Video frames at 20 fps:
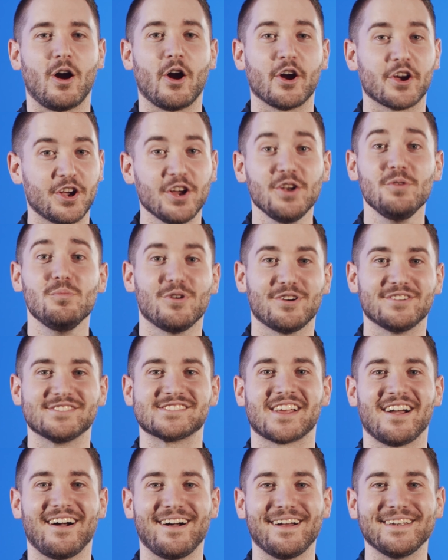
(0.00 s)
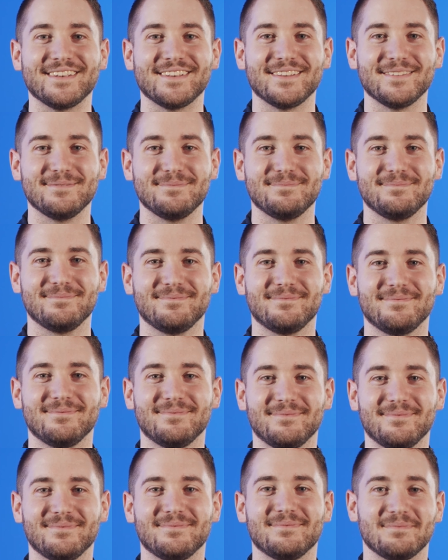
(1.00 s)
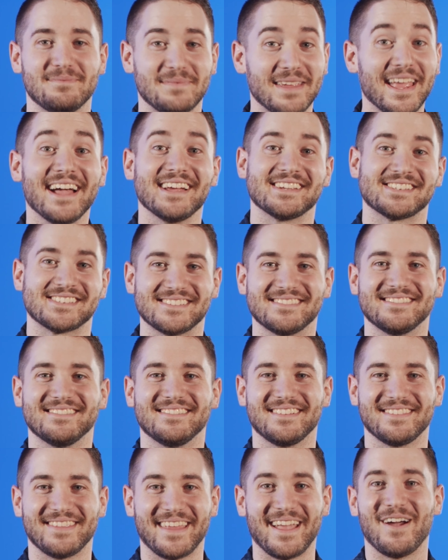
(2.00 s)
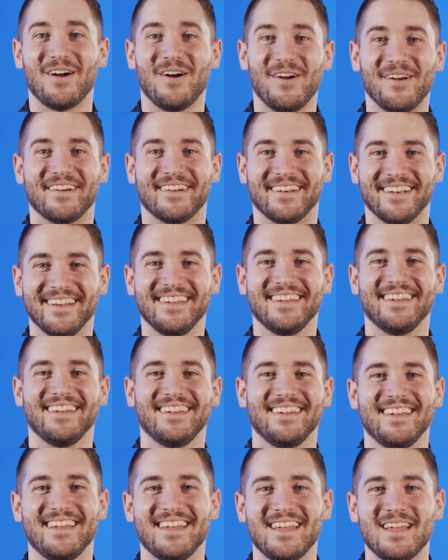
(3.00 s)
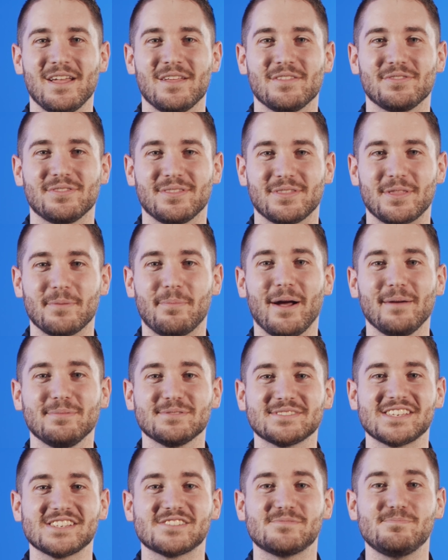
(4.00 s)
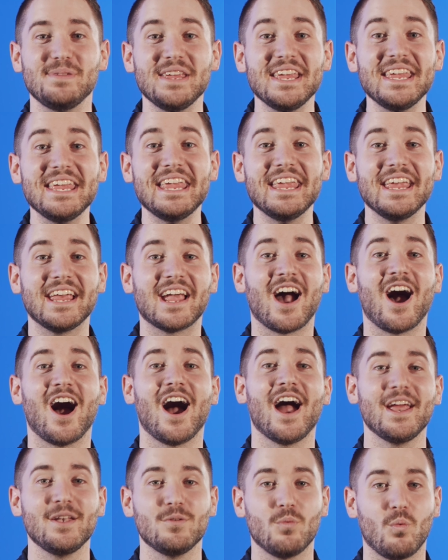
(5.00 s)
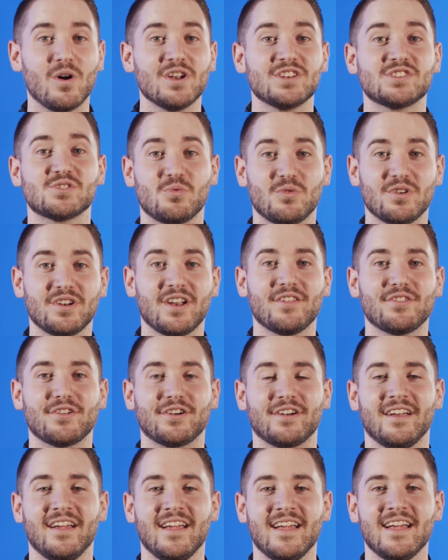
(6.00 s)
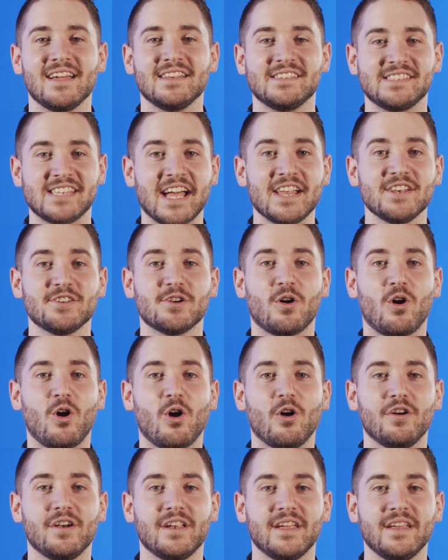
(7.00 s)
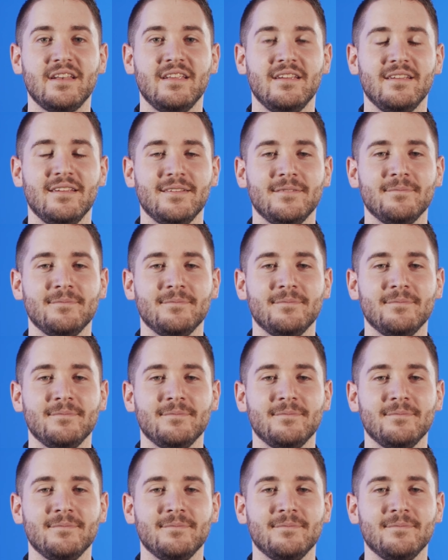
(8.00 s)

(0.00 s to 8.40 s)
Are good words kind? Yes, they are. The Bible says, Be ye kind one to another, tender hearted.